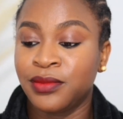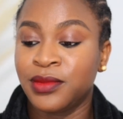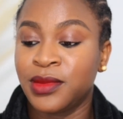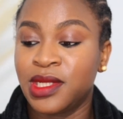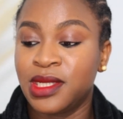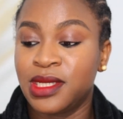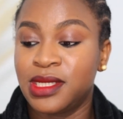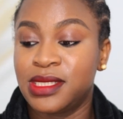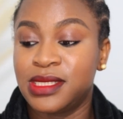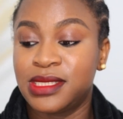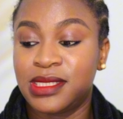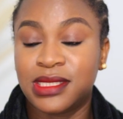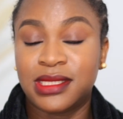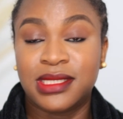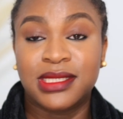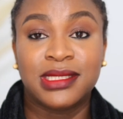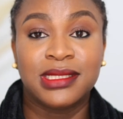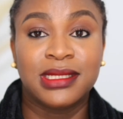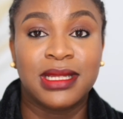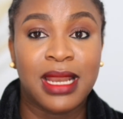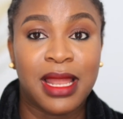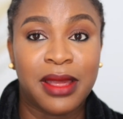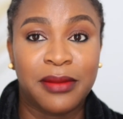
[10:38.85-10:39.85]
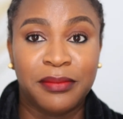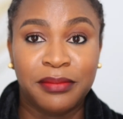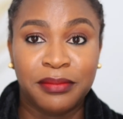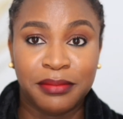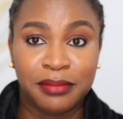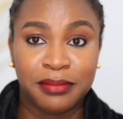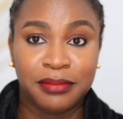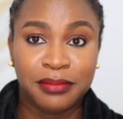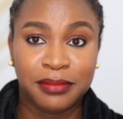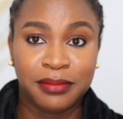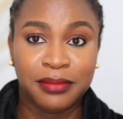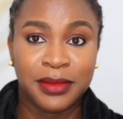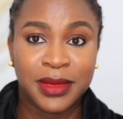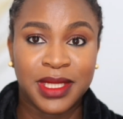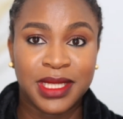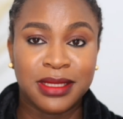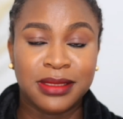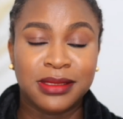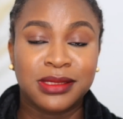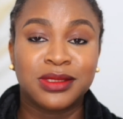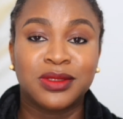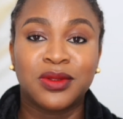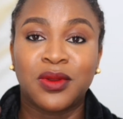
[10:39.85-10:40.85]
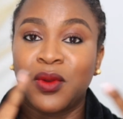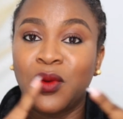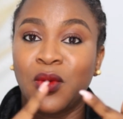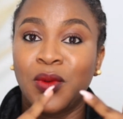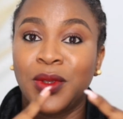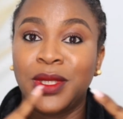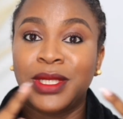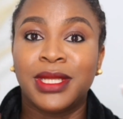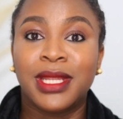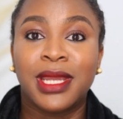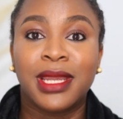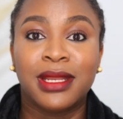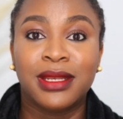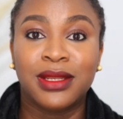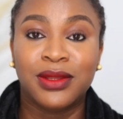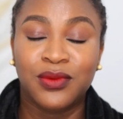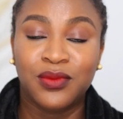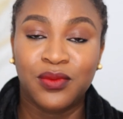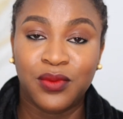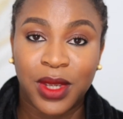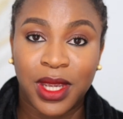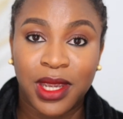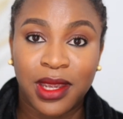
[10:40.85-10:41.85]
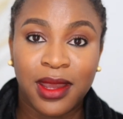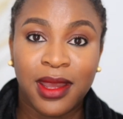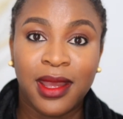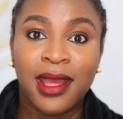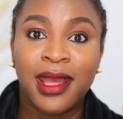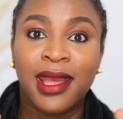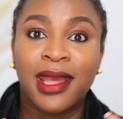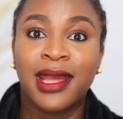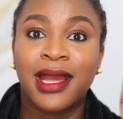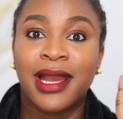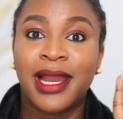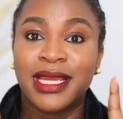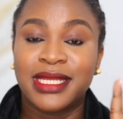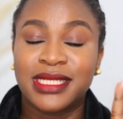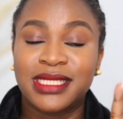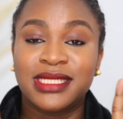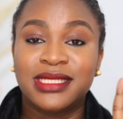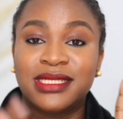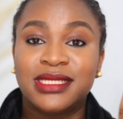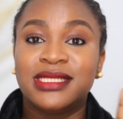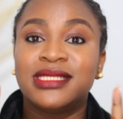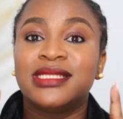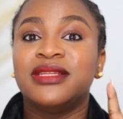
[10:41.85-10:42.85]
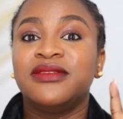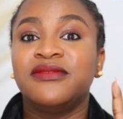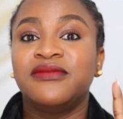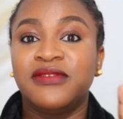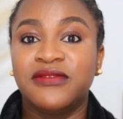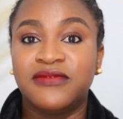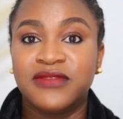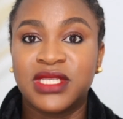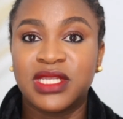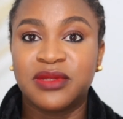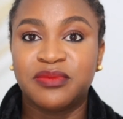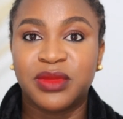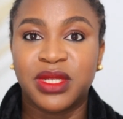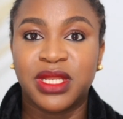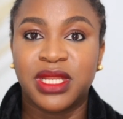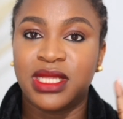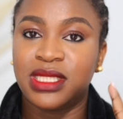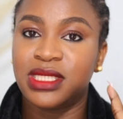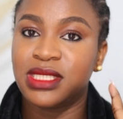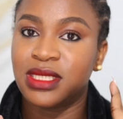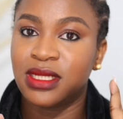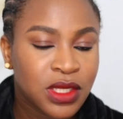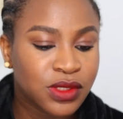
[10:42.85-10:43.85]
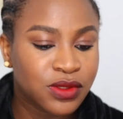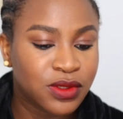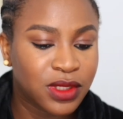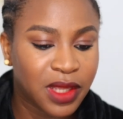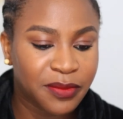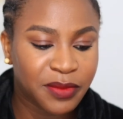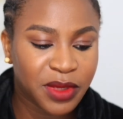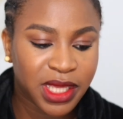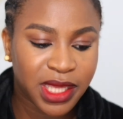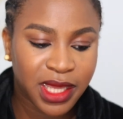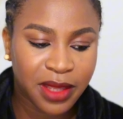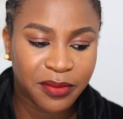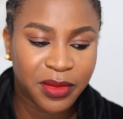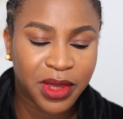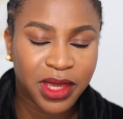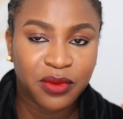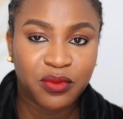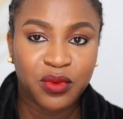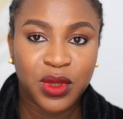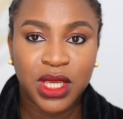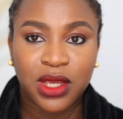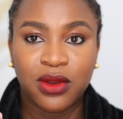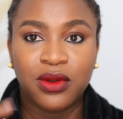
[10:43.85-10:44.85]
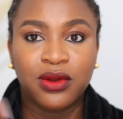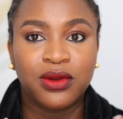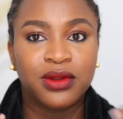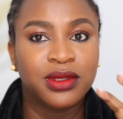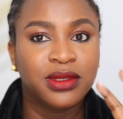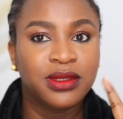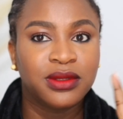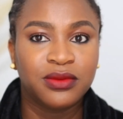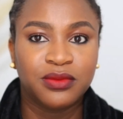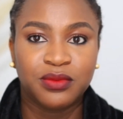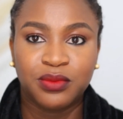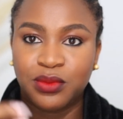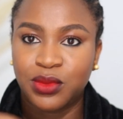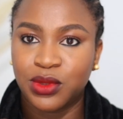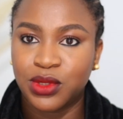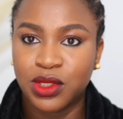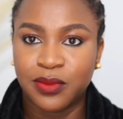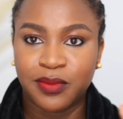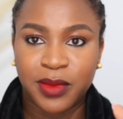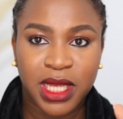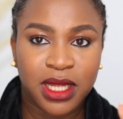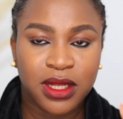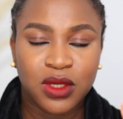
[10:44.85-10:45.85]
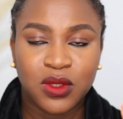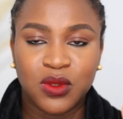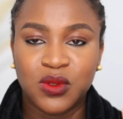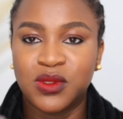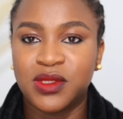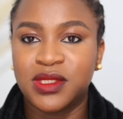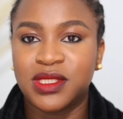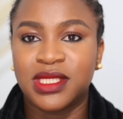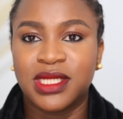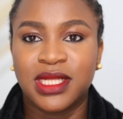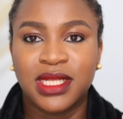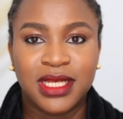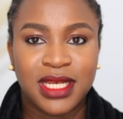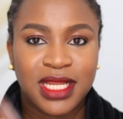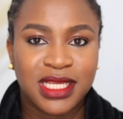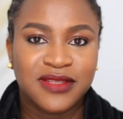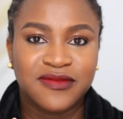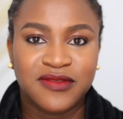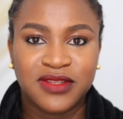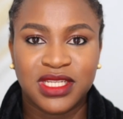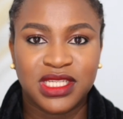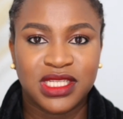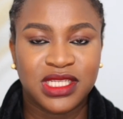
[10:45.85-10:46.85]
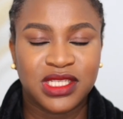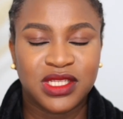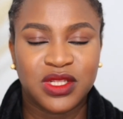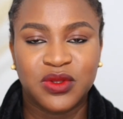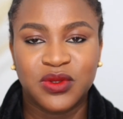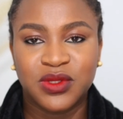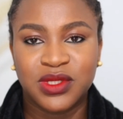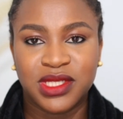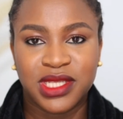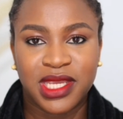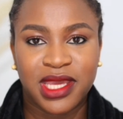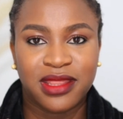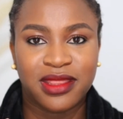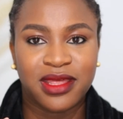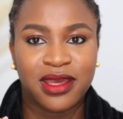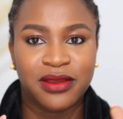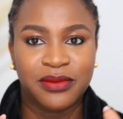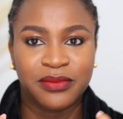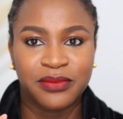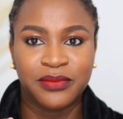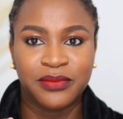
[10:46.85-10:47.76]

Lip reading: You see this Glam? It's not going anywhere. I did this in 15 minutes. So let me get my wig on, put on my clothes. Let's finish this look together.